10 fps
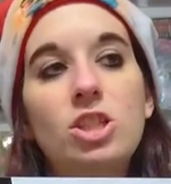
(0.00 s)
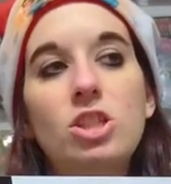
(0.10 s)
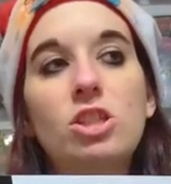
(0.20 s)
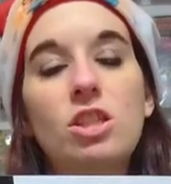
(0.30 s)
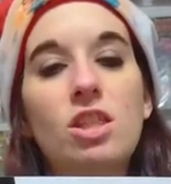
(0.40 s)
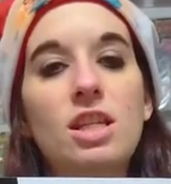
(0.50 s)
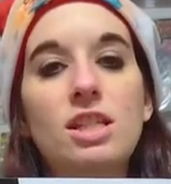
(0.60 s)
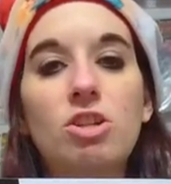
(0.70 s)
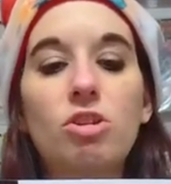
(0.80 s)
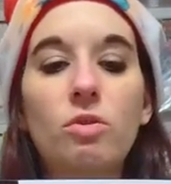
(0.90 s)
and to the things
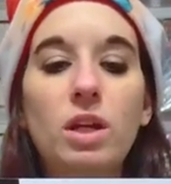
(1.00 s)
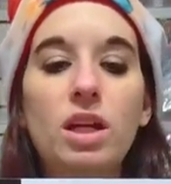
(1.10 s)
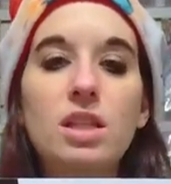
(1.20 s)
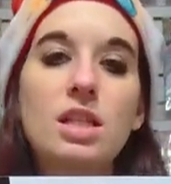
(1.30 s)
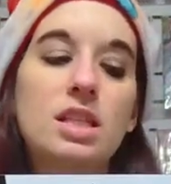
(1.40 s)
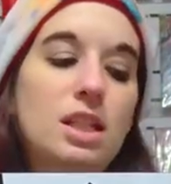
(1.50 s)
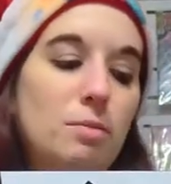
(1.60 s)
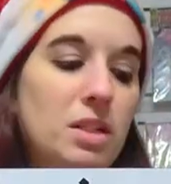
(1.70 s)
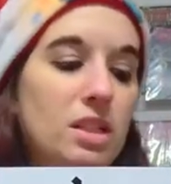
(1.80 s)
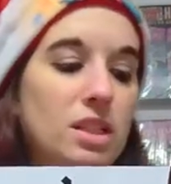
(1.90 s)
that are going on in this
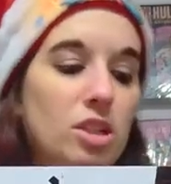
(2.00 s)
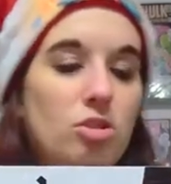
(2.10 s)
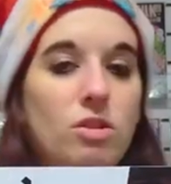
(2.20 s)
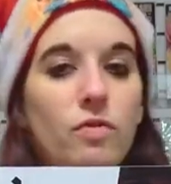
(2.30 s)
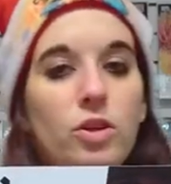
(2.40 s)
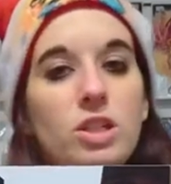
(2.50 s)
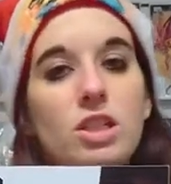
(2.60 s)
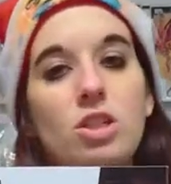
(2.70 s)
demonist universe.